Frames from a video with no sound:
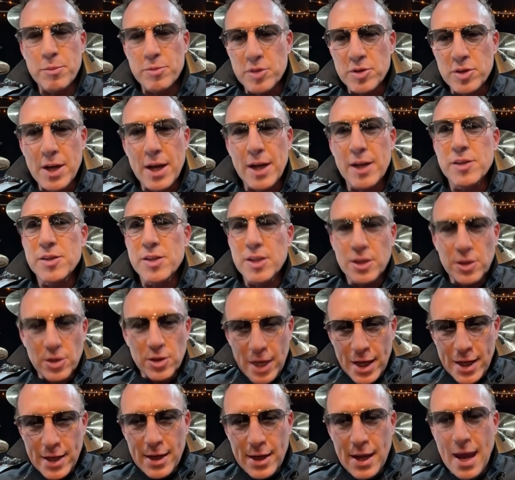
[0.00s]
sticks and
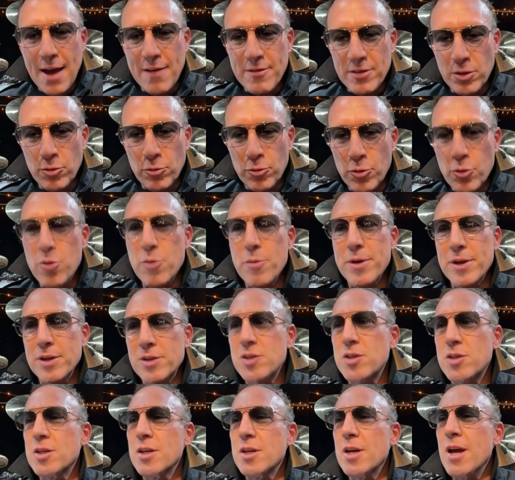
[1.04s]
having
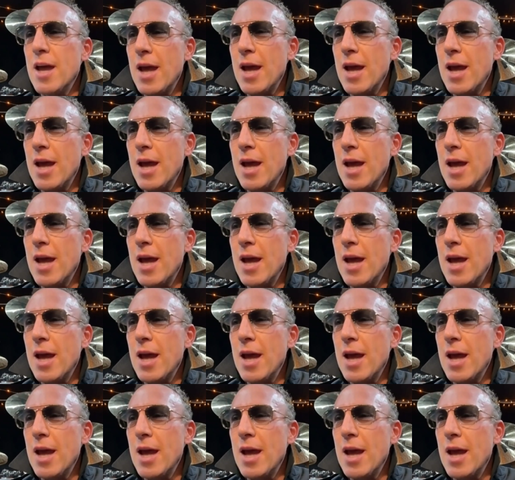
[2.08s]
rudiments